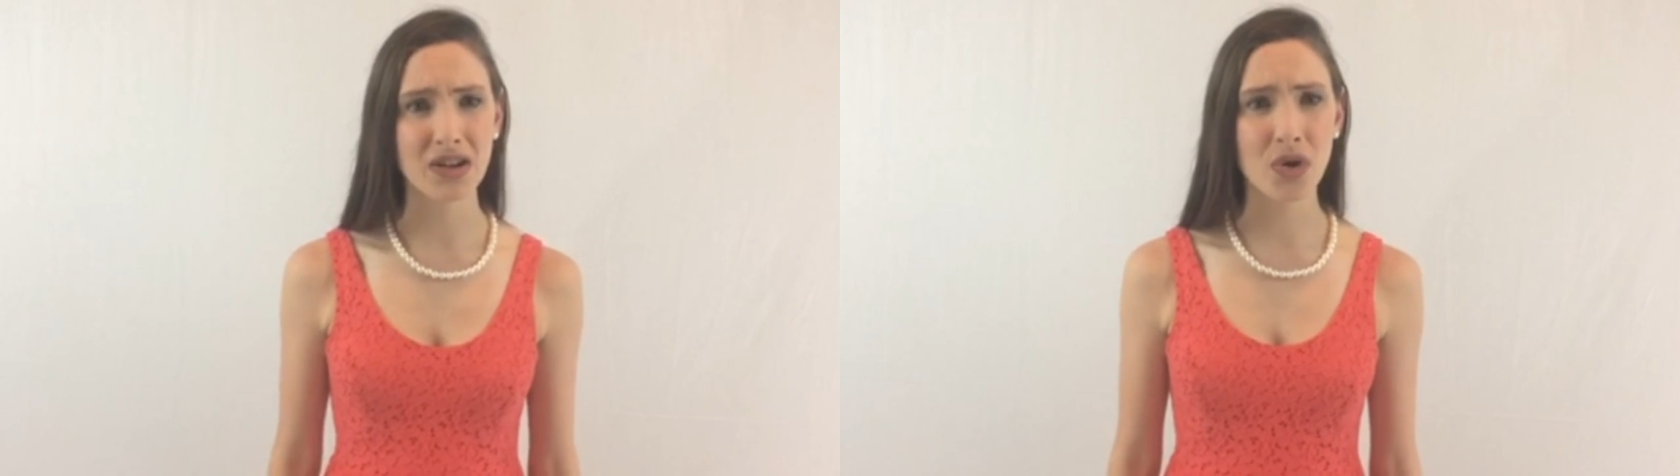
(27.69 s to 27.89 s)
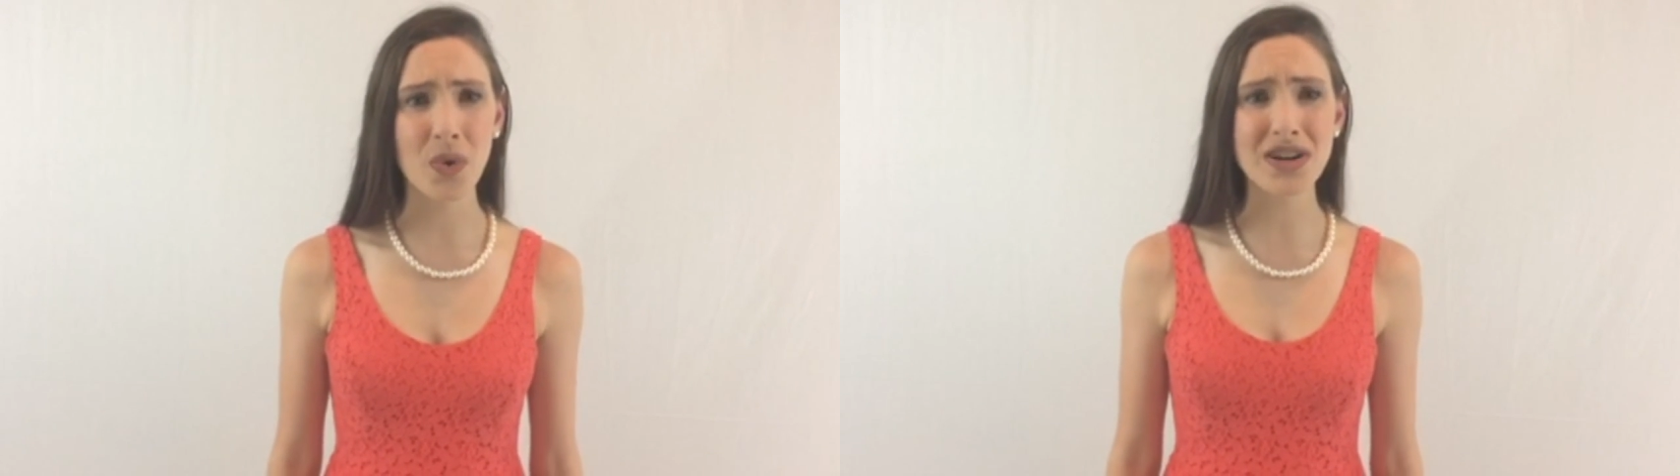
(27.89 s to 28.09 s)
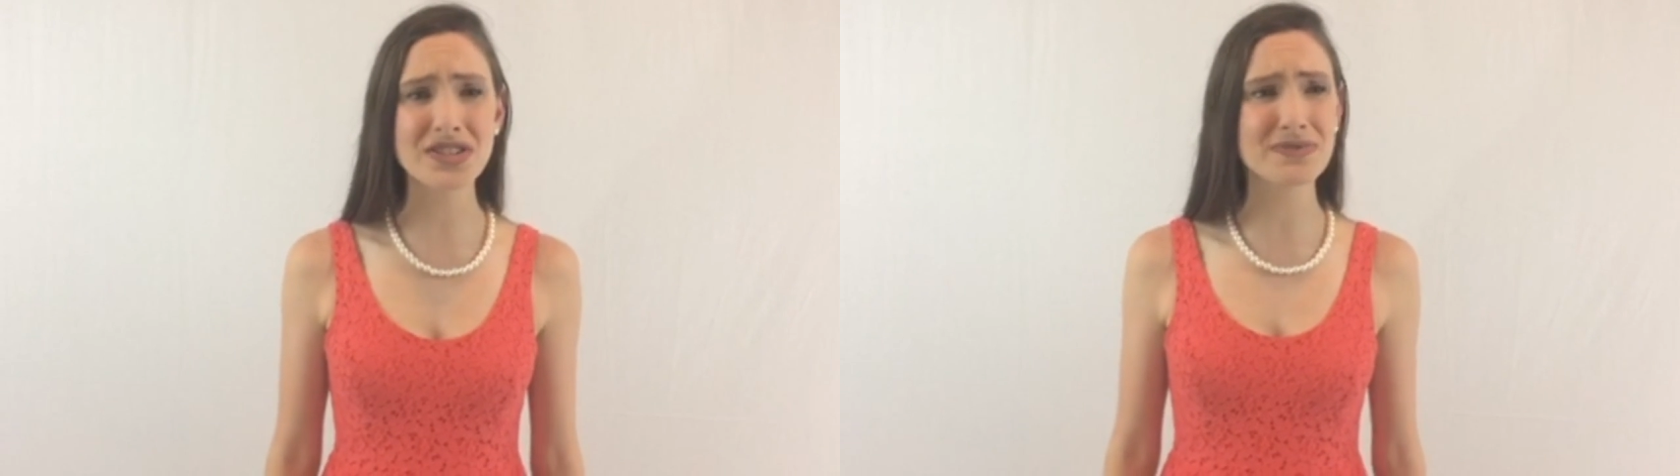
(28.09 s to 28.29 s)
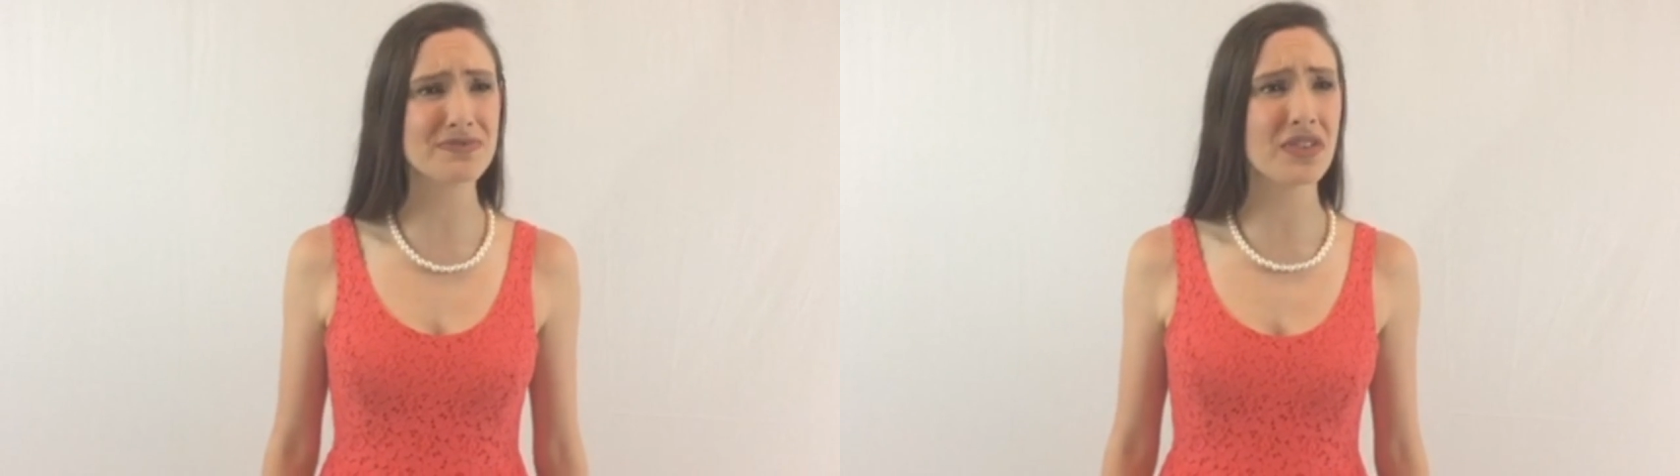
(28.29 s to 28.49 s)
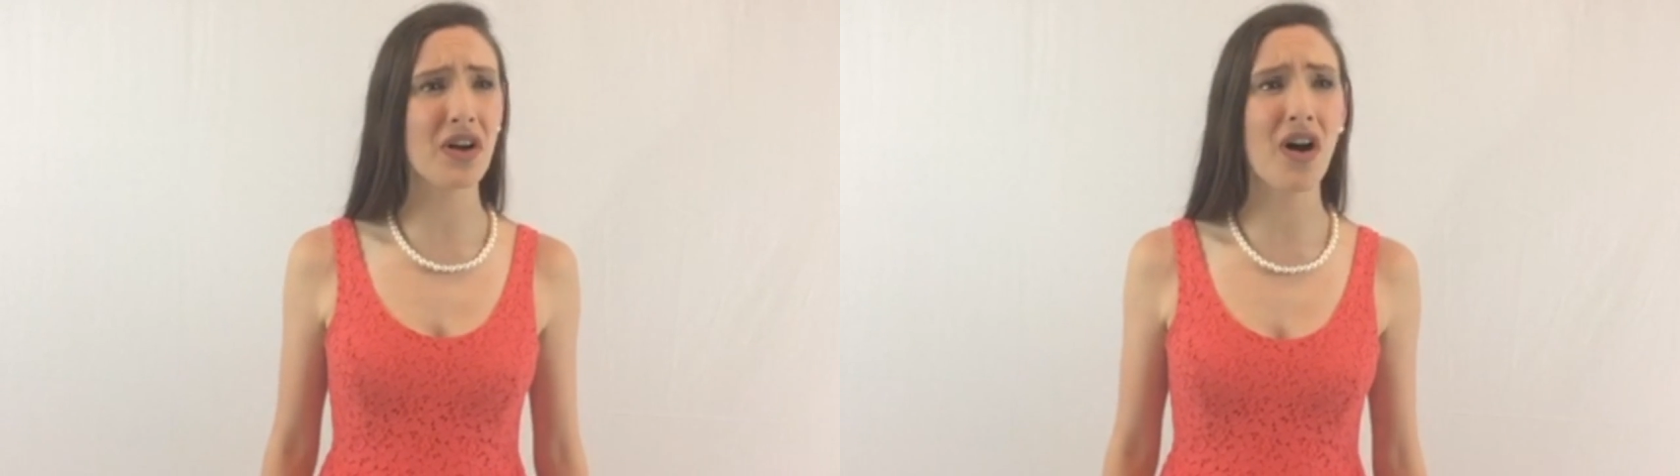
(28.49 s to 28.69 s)
who worked
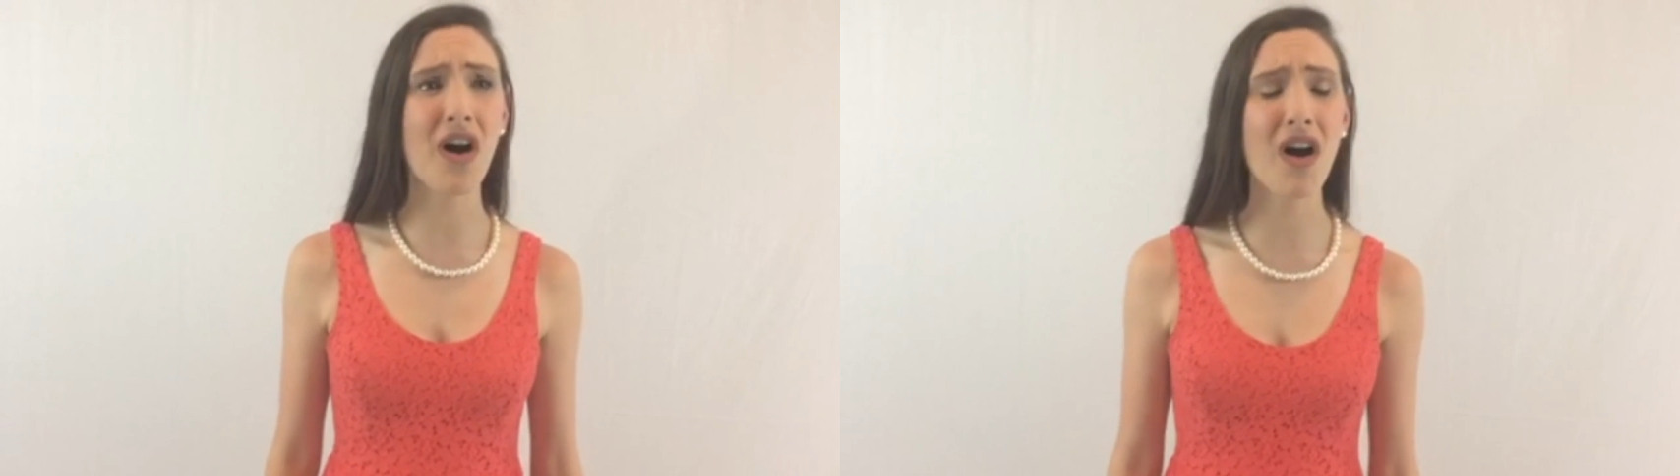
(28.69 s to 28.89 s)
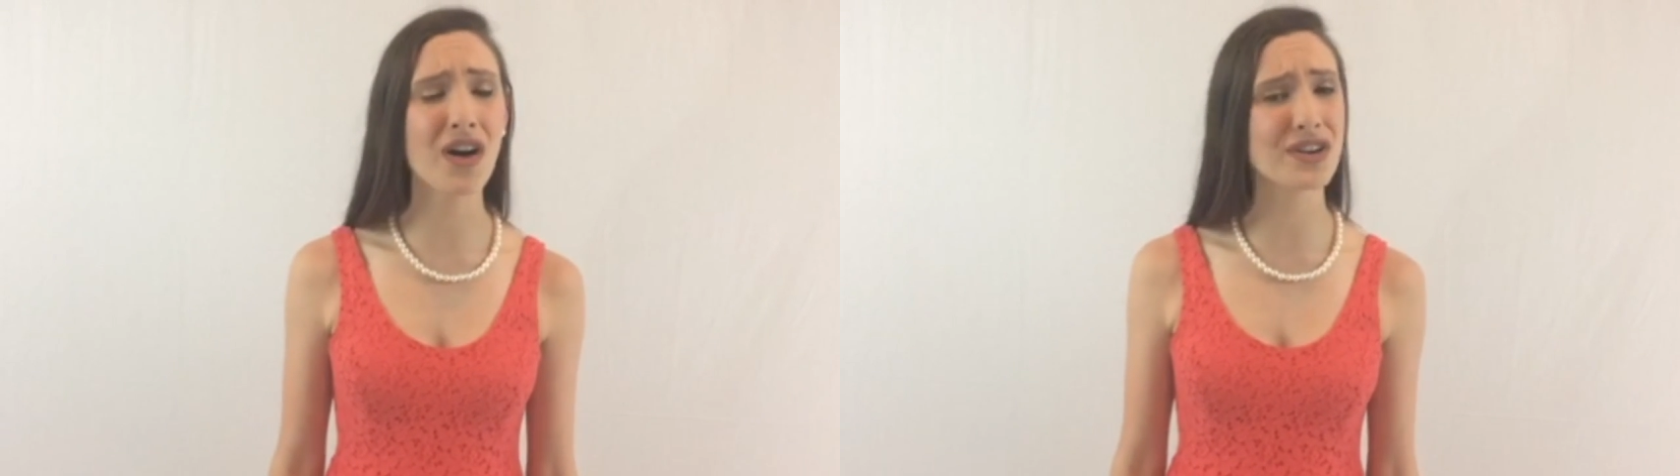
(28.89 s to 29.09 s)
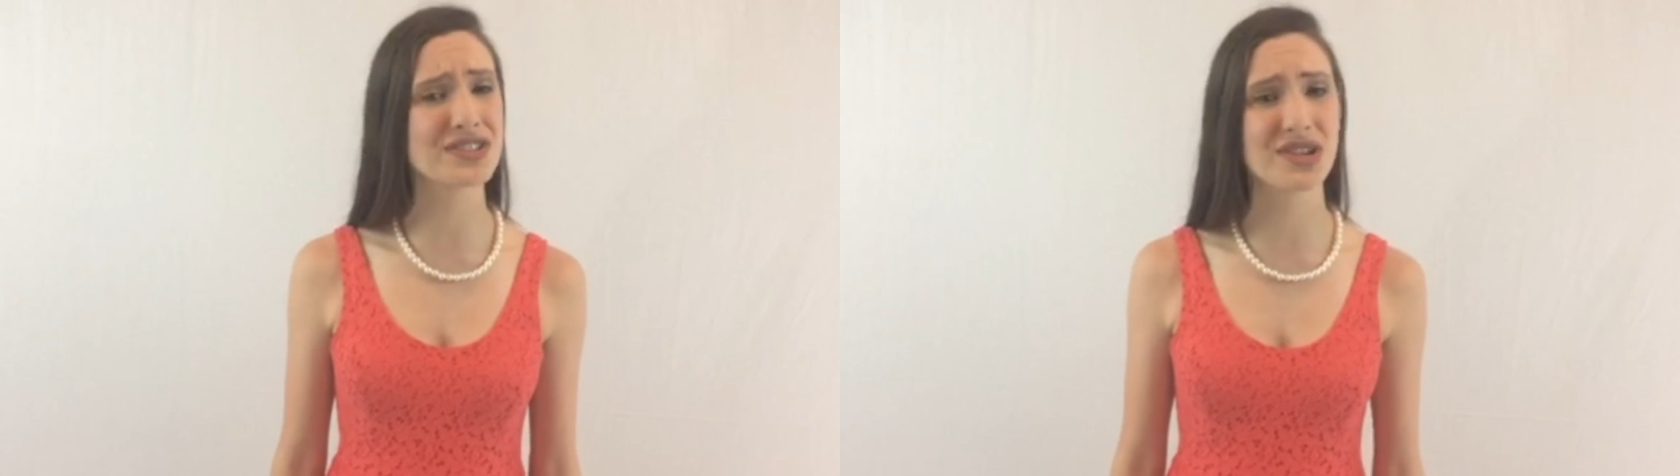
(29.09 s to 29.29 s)
hard